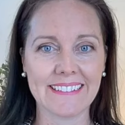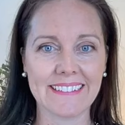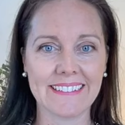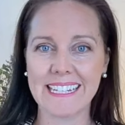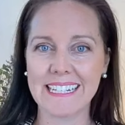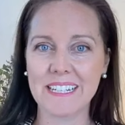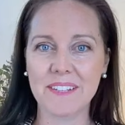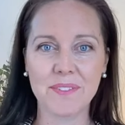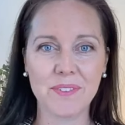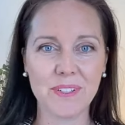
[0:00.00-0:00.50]

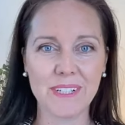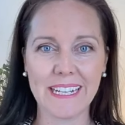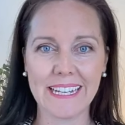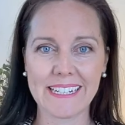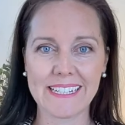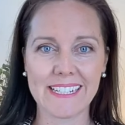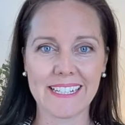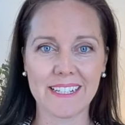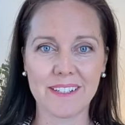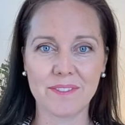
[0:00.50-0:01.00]
And if you'd like
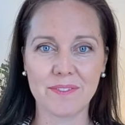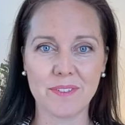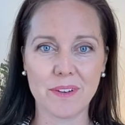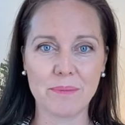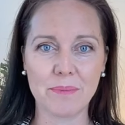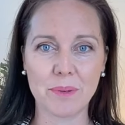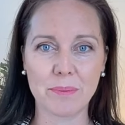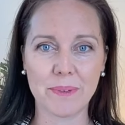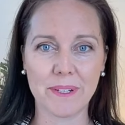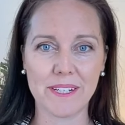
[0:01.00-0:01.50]
to confirm
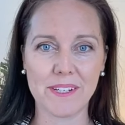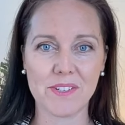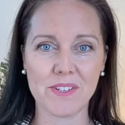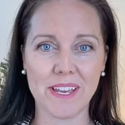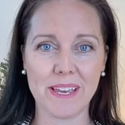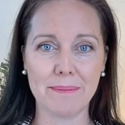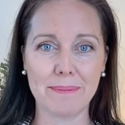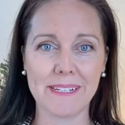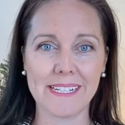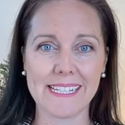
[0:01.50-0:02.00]
your body
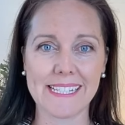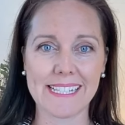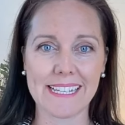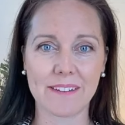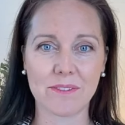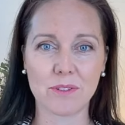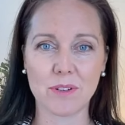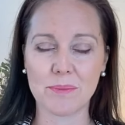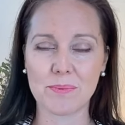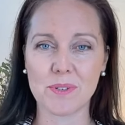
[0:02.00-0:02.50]
shape and
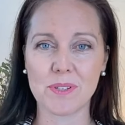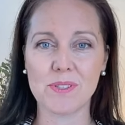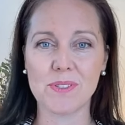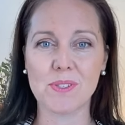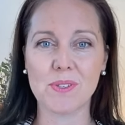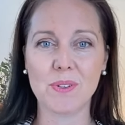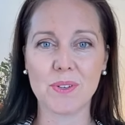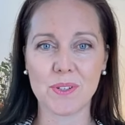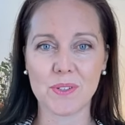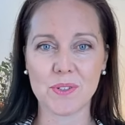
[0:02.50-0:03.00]
discover options
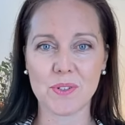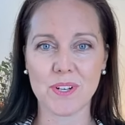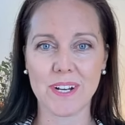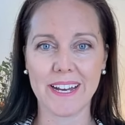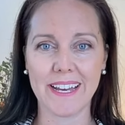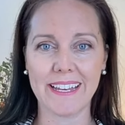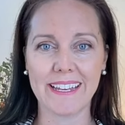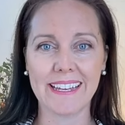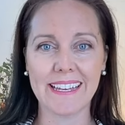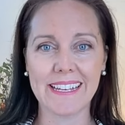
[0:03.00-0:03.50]
you can
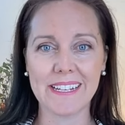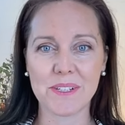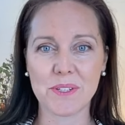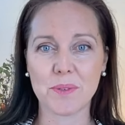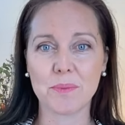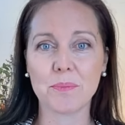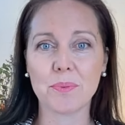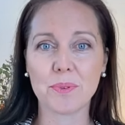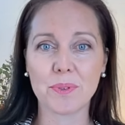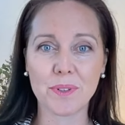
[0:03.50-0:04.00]
try to
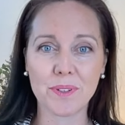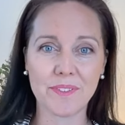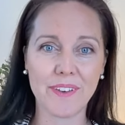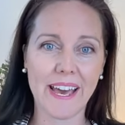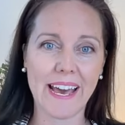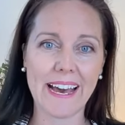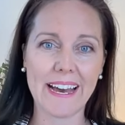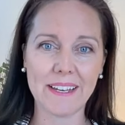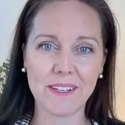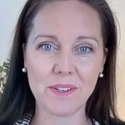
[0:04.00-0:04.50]
improve
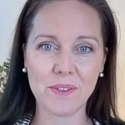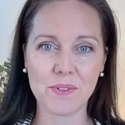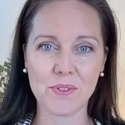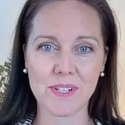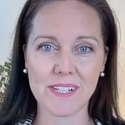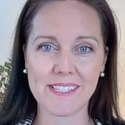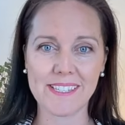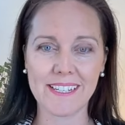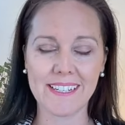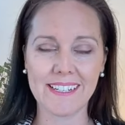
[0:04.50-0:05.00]
how you
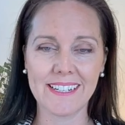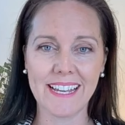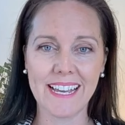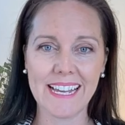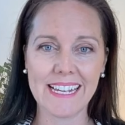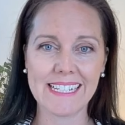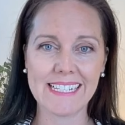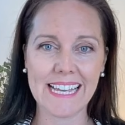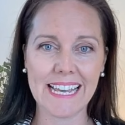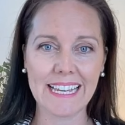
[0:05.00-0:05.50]
dress it,
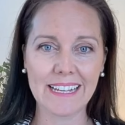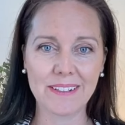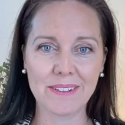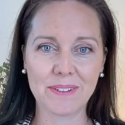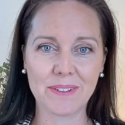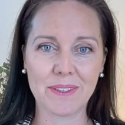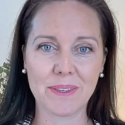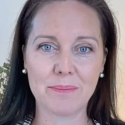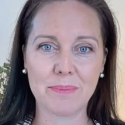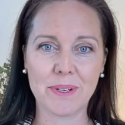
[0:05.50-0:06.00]
take a
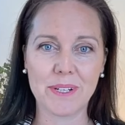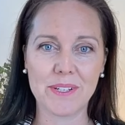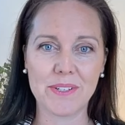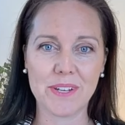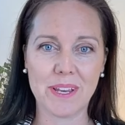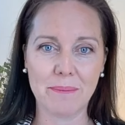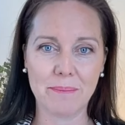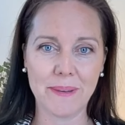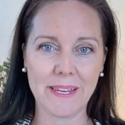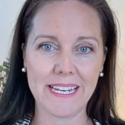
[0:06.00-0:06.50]
look at the body
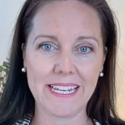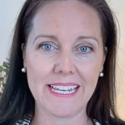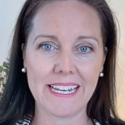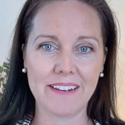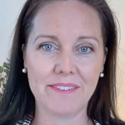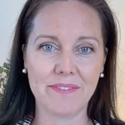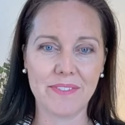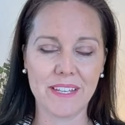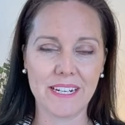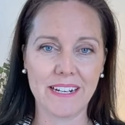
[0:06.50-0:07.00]
shape
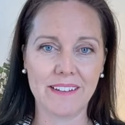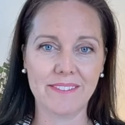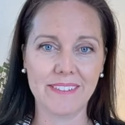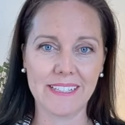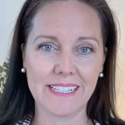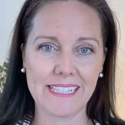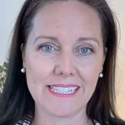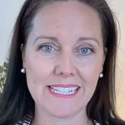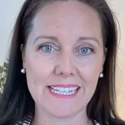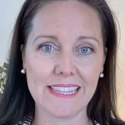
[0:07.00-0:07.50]
PDF that I've
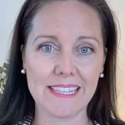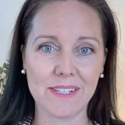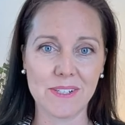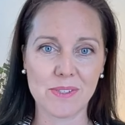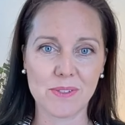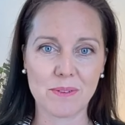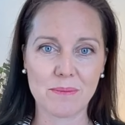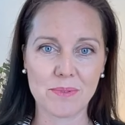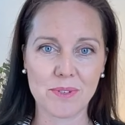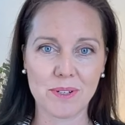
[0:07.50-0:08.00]
linked in the
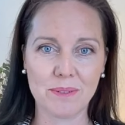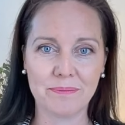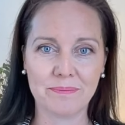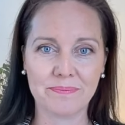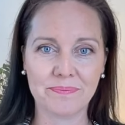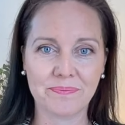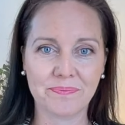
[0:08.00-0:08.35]
description.